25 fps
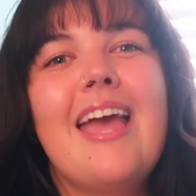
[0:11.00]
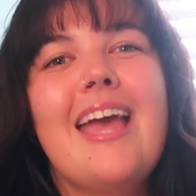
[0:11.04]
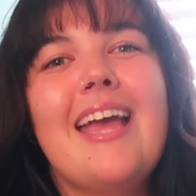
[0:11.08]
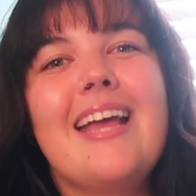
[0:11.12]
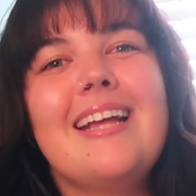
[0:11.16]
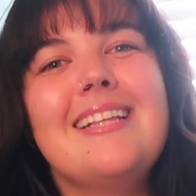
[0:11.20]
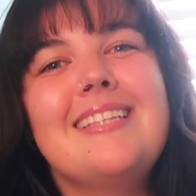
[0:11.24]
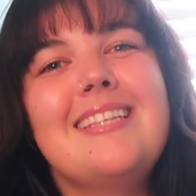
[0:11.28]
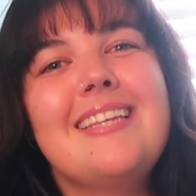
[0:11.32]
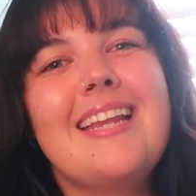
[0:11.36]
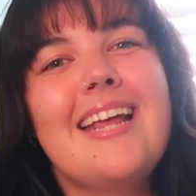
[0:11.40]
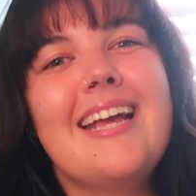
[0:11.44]

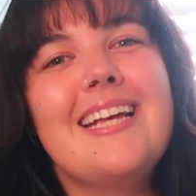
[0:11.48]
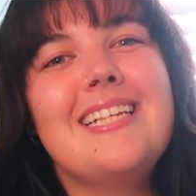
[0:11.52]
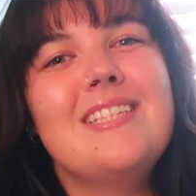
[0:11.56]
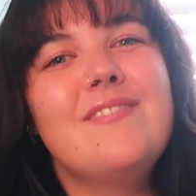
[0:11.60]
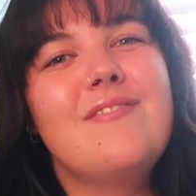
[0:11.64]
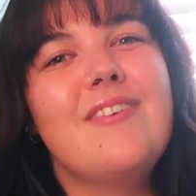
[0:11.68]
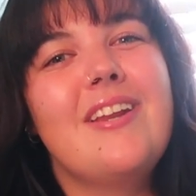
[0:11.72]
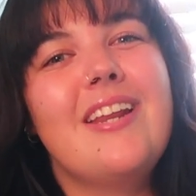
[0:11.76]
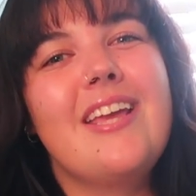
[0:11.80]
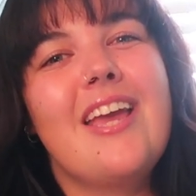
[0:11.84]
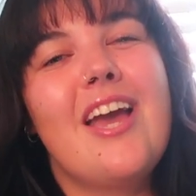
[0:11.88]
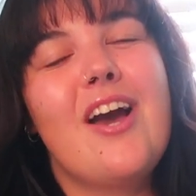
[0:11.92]
In
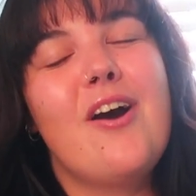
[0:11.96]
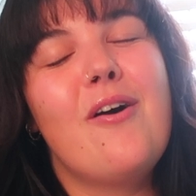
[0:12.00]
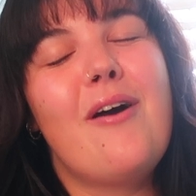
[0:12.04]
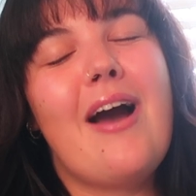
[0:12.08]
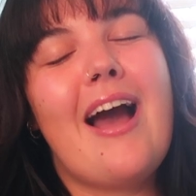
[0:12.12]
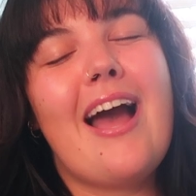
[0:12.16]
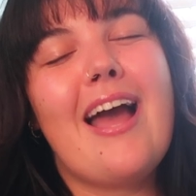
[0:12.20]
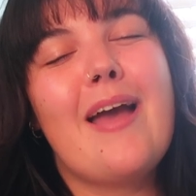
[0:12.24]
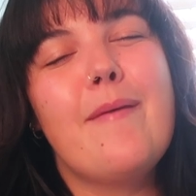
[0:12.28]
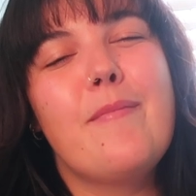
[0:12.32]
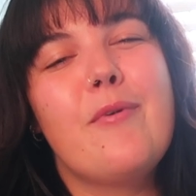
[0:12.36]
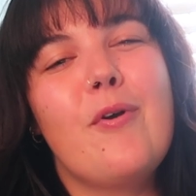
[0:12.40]
today's video,
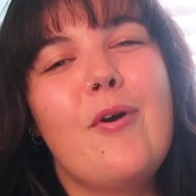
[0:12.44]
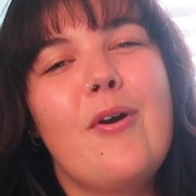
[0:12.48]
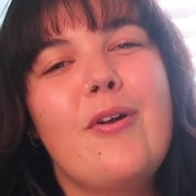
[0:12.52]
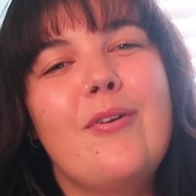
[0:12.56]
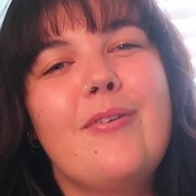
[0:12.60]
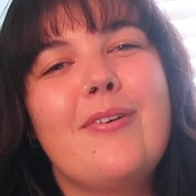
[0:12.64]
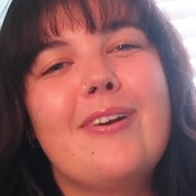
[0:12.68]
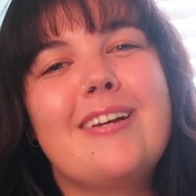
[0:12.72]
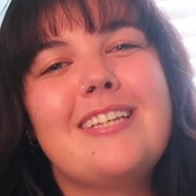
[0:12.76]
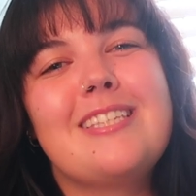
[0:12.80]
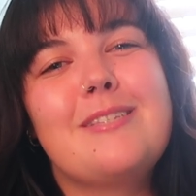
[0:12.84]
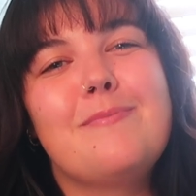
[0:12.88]
I'm going
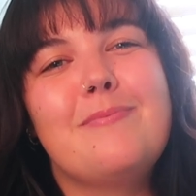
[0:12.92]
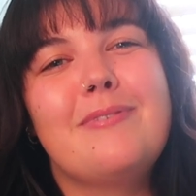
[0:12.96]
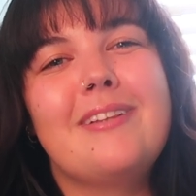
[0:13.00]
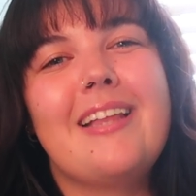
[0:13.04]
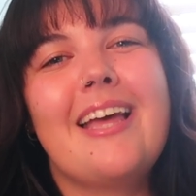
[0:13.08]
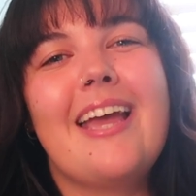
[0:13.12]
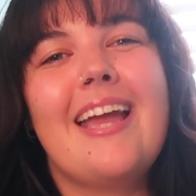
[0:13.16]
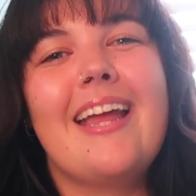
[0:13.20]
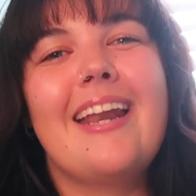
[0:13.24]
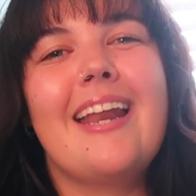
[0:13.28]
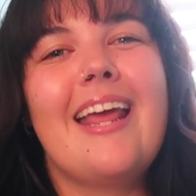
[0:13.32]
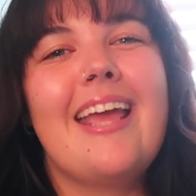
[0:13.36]
to
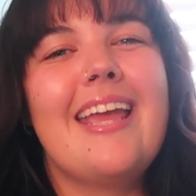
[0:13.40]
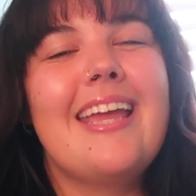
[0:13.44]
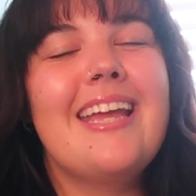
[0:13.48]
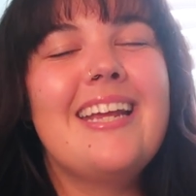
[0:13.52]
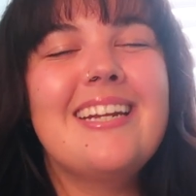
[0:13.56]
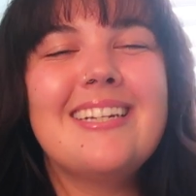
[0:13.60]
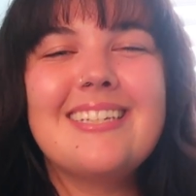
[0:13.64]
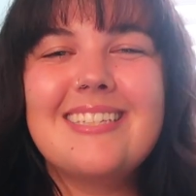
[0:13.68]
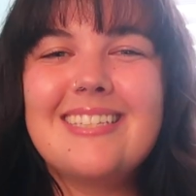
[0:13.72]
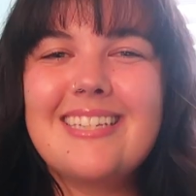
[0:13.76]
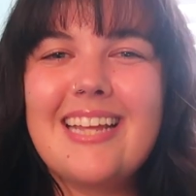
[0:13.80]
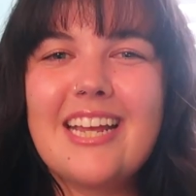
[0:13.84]
explain
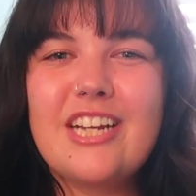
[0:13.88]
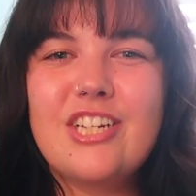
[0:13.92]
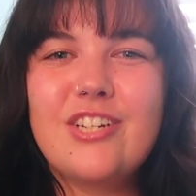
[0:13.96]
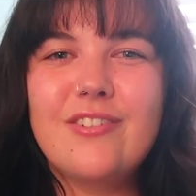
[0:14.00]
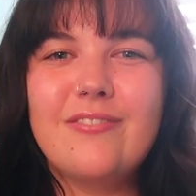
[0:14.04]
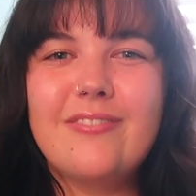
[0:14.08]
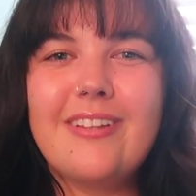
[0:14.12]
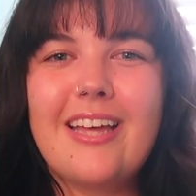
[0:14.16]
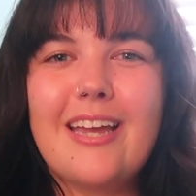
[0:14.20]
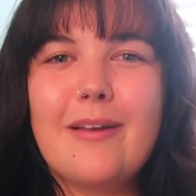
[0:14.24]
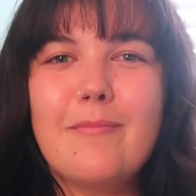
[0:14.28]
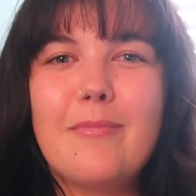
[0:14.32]
each stage
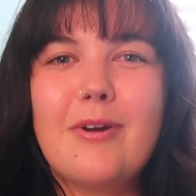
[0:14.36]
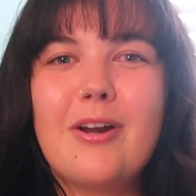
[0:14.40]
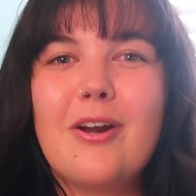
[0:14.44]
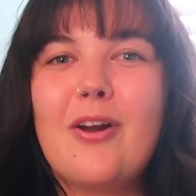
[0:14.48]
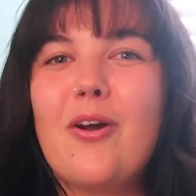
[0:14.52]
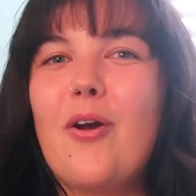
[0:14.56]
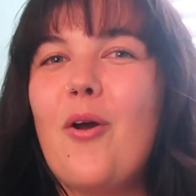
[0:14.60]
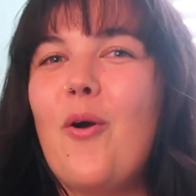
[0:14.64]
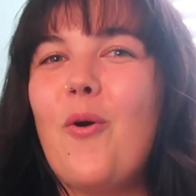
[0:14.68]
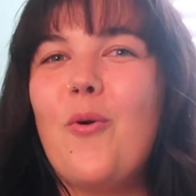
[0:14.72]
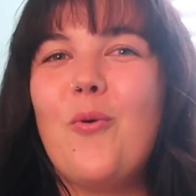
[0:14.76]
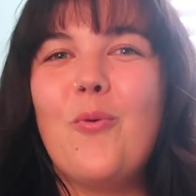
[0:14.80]
of
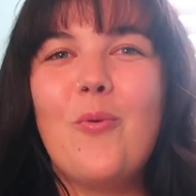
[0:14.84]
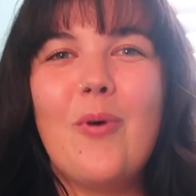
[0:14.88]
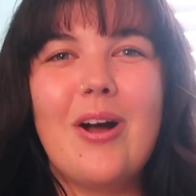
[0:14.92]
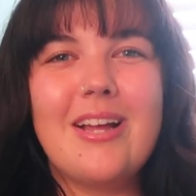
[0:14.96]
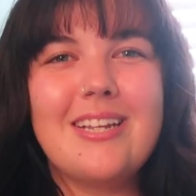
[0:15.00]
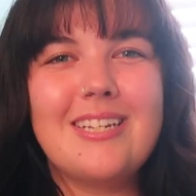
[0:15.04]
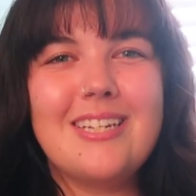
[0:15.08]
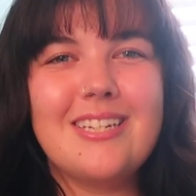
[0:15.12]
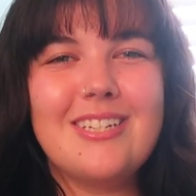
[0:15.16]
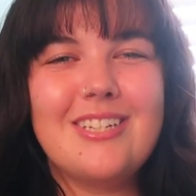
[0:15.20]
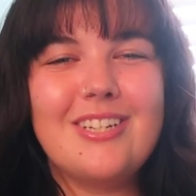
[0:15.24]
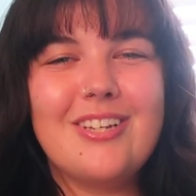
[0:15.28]
labor,
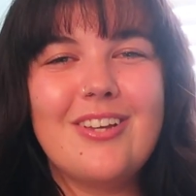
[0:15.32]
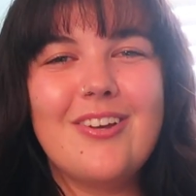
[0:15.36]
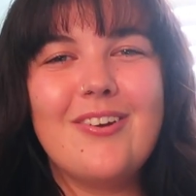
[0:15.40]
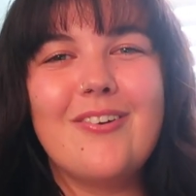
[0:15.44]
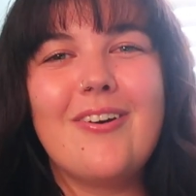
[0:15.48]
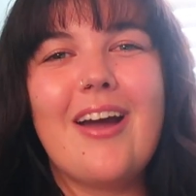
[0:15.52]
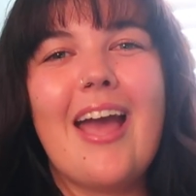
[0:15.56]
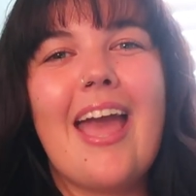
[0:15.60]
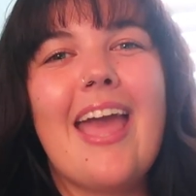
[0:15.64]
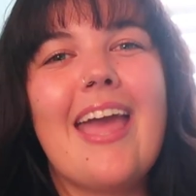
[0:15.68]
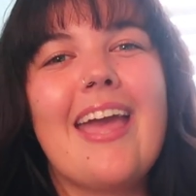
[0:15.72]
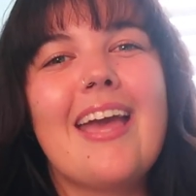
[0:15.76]
what to
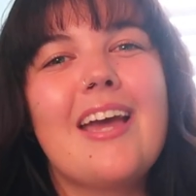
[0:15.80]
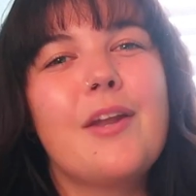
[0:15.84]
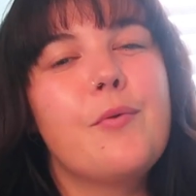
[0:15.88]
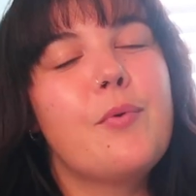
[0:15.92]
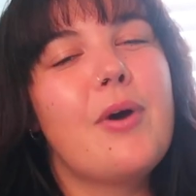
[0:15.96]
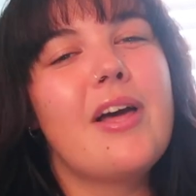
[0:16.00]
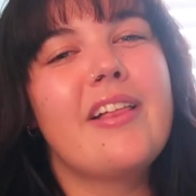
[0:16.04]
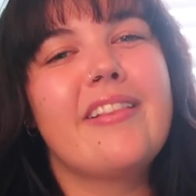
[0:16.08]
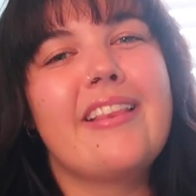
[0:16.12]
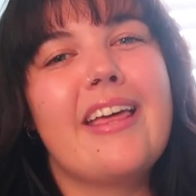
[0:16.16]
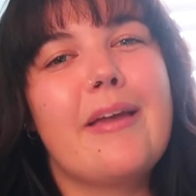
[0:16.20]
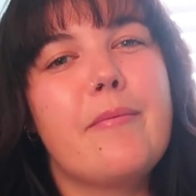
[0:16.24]
do, and
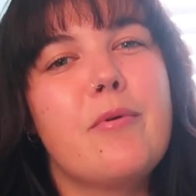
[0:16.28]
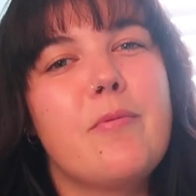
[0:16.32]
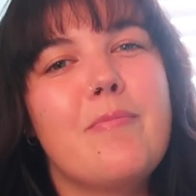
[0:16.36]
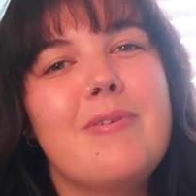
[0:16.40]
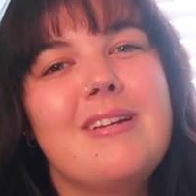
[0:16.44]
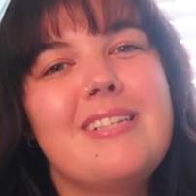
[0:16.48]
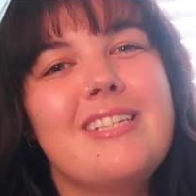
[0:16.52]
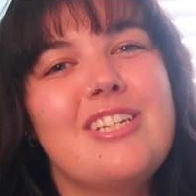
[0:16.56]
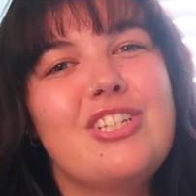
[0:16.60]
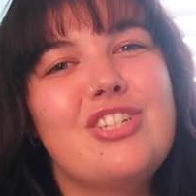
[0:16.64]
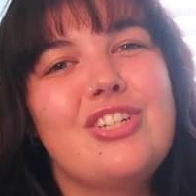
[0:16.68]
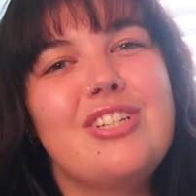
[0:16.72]
what labor
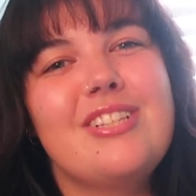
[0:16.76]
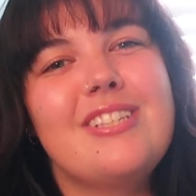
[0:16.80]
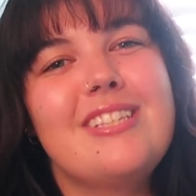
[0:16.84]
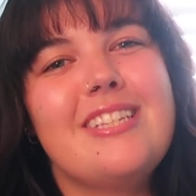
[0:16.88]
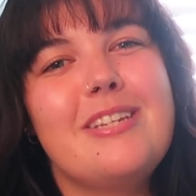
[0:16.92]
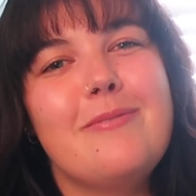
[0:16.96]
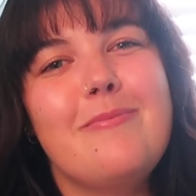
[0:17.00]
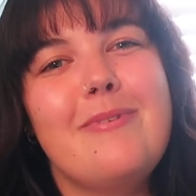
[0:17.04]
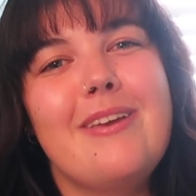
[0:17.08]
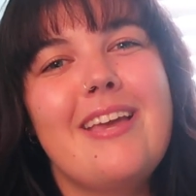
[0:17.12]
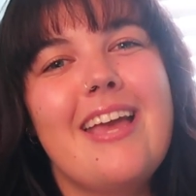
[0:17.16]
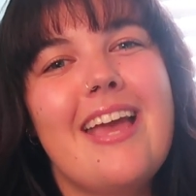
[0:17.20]
positions
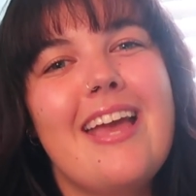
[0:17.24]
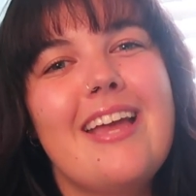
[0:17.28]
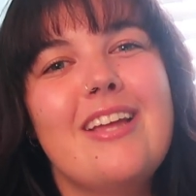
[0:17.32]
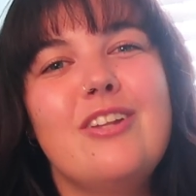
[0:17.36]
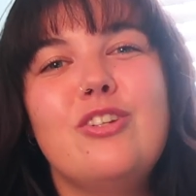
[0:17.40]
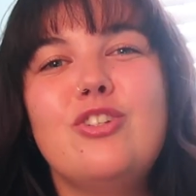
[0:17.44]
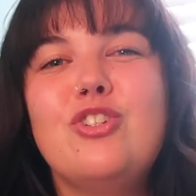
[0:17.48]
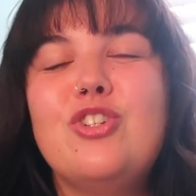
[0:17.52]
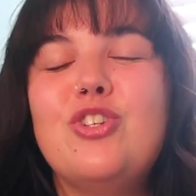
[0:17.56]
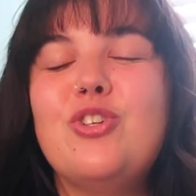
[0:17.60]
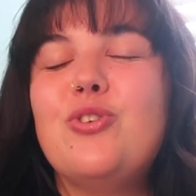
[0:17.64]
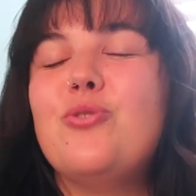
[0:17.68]
to be
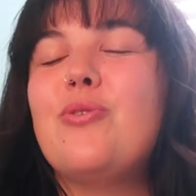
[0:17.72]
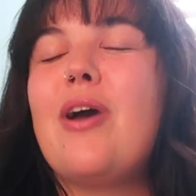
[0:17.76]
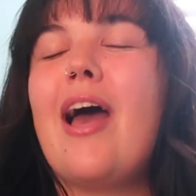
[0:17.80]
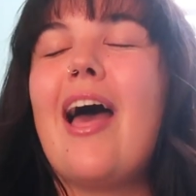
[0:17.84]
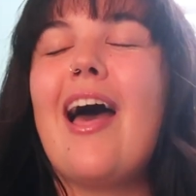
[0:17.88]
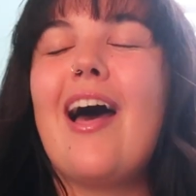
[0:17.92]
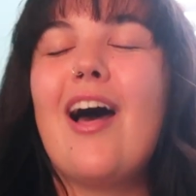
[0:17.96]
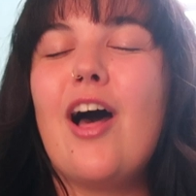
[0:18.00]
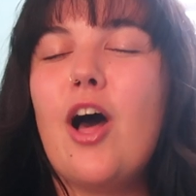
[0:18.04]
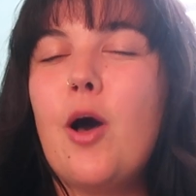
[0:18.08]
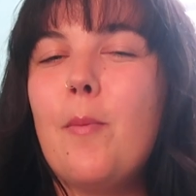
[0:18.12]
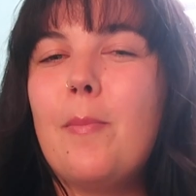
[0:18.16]
in to
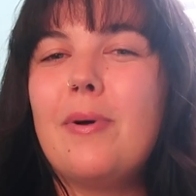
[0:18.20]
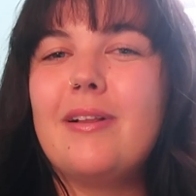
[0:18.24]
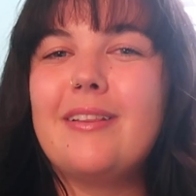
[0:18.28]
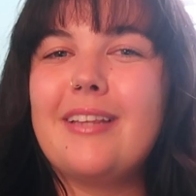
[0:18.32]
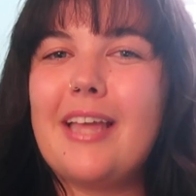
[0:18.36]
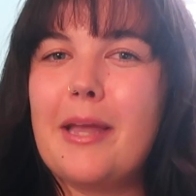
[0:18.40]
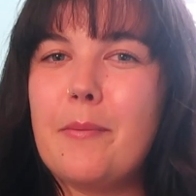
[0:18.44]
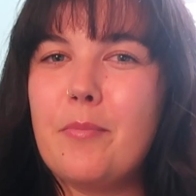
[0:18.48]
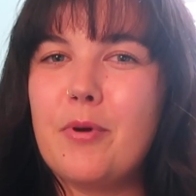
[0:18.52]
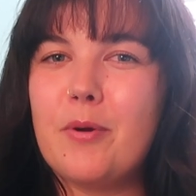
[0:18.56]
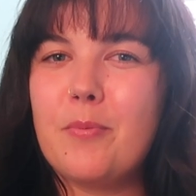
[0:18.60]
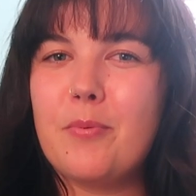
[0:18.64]
help
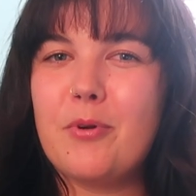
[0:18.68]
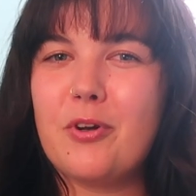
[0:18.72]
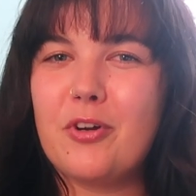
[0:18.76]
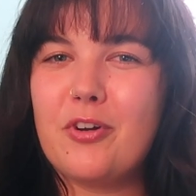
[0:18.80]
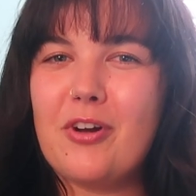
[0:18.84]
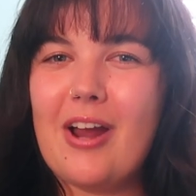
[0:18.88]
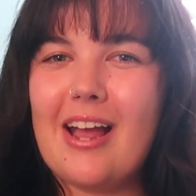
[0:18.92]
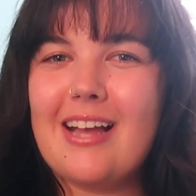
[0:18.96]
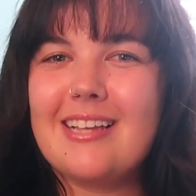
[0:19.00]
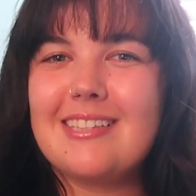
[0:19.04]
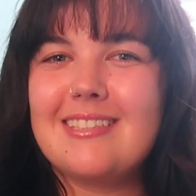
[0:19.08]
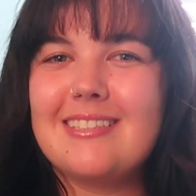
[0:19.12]
labor
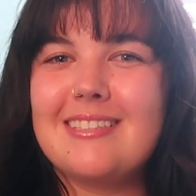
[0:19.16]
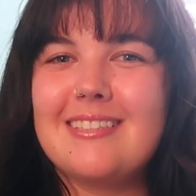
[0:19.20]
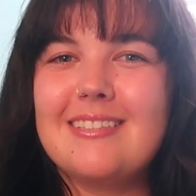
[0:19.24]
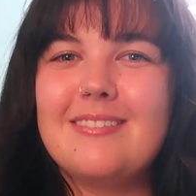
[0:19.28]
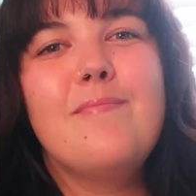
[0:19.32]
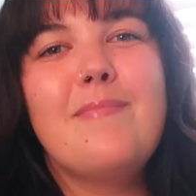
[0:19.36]
progress.